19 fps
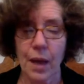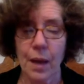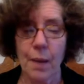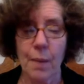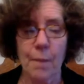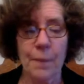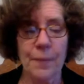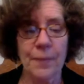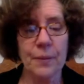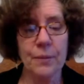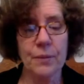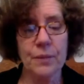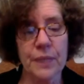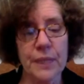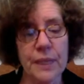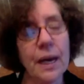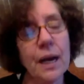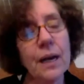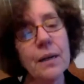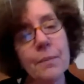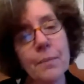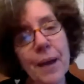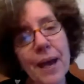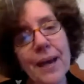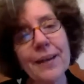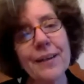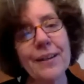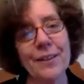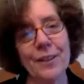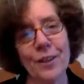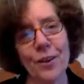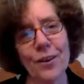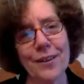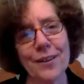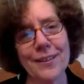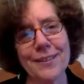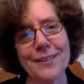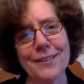But there was a young man in the
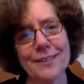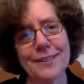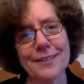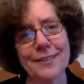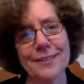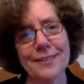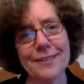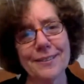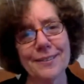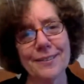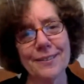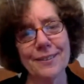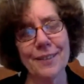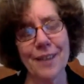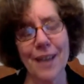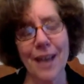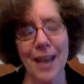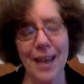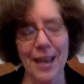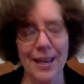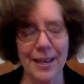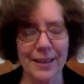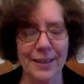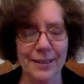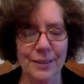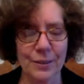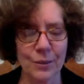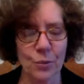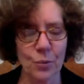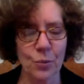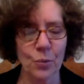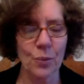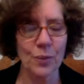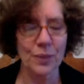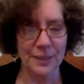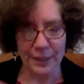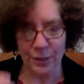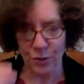audience in the
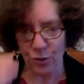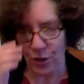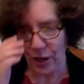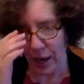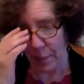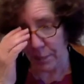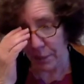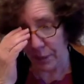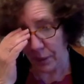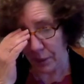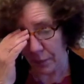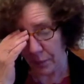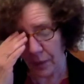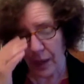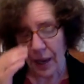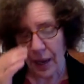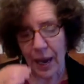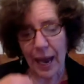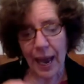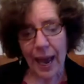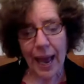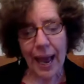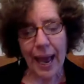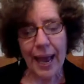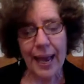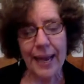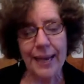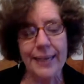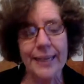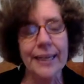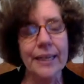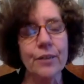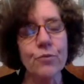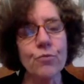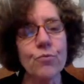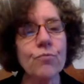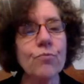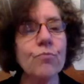Wesleyan Chapel, and he
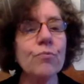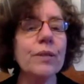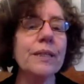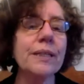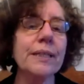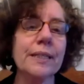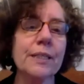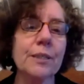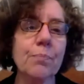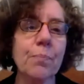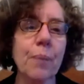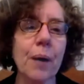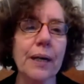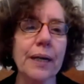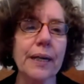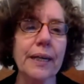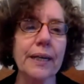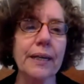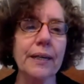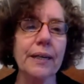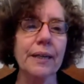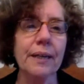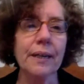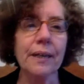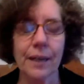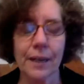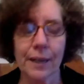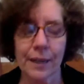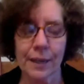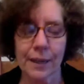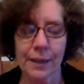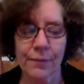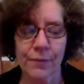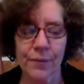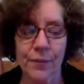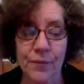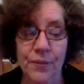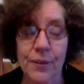had ridden his buggy
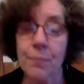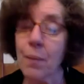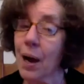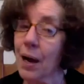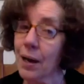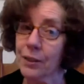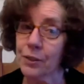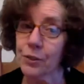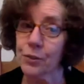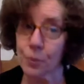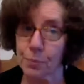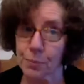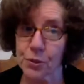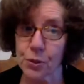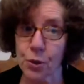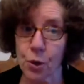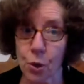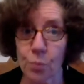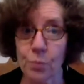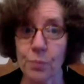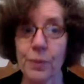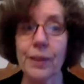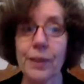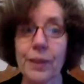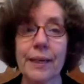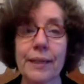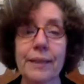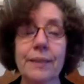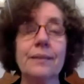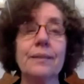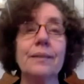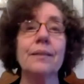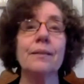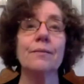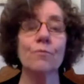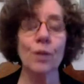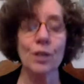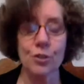50 miles from his home in
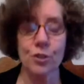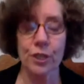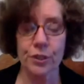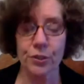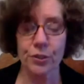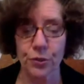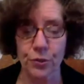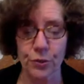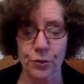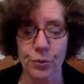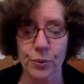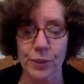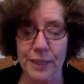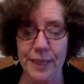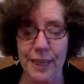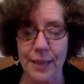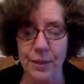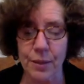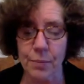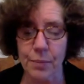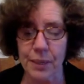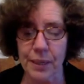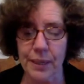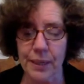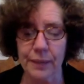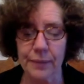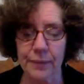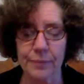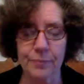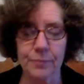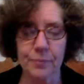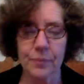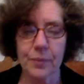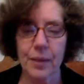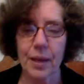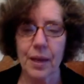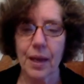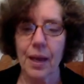Rochester to attend the meeting.
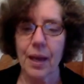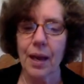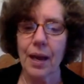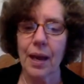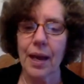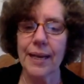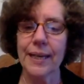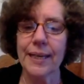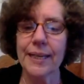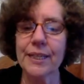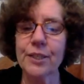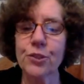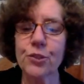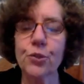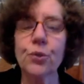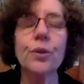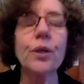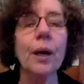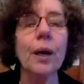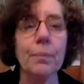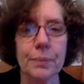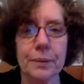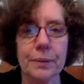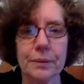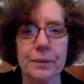And he stood up.